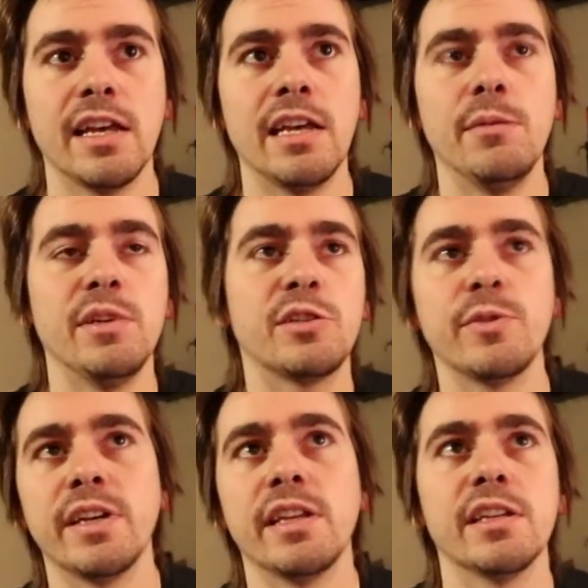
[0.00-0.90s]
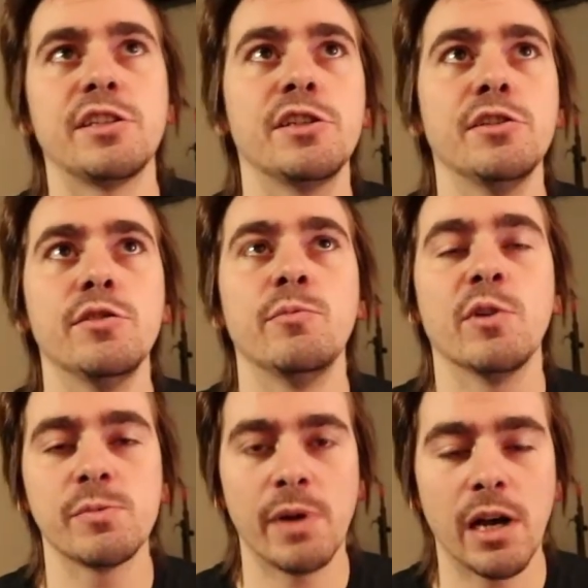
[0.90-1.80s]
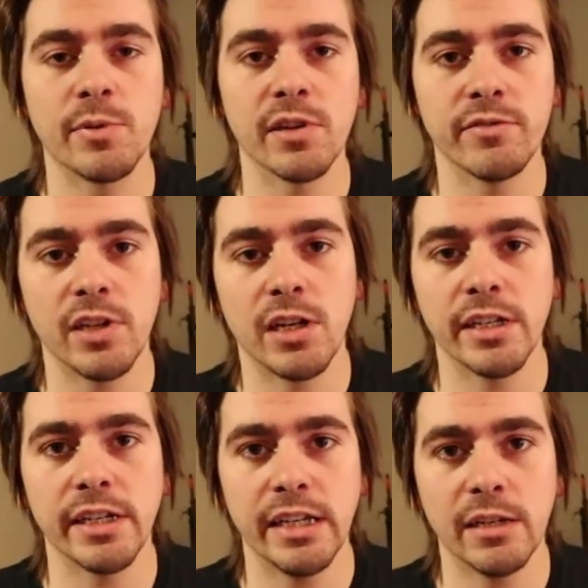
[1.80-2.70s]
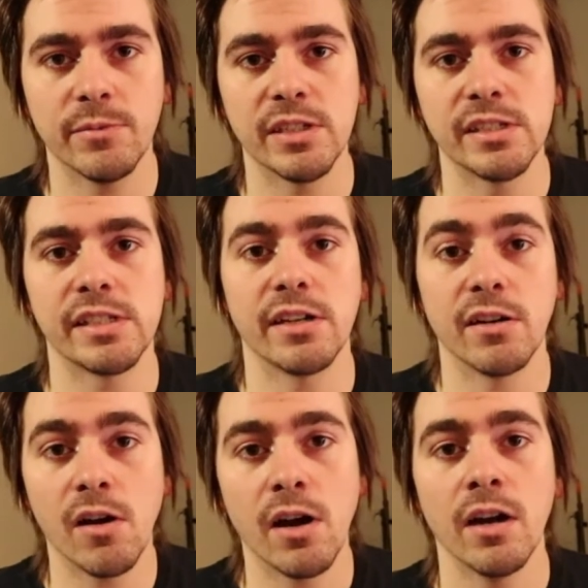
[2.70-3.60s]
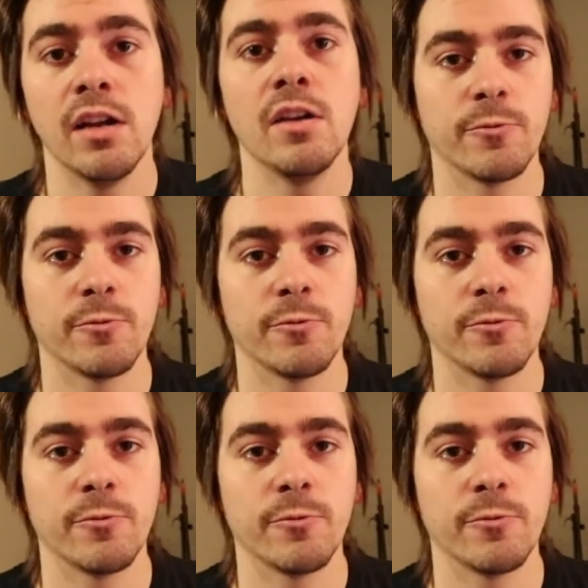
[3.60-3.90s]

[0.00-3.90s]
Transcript: in between the two most popular vlogging cameras there are.